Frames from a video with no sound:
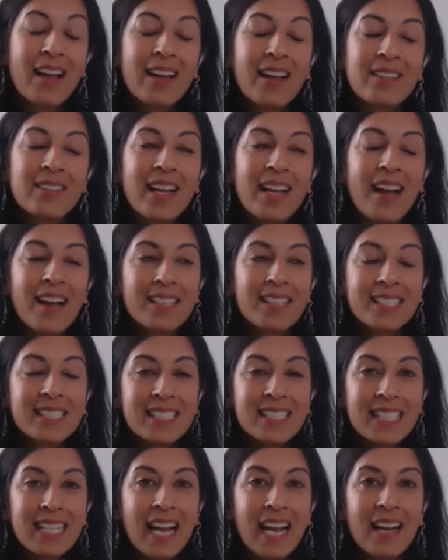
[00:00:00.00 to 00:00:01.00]
I
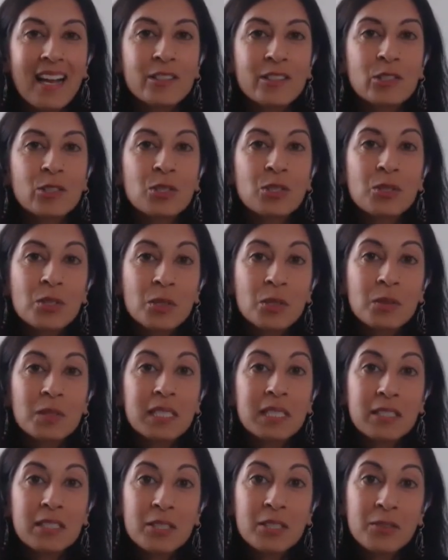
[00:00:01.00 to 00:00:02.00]
actually had two
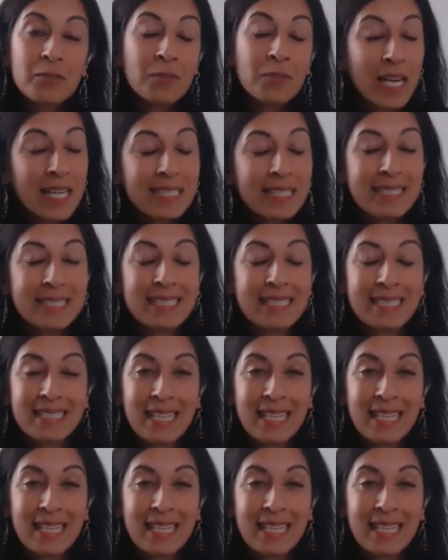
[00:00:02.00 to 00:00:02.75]
dear friends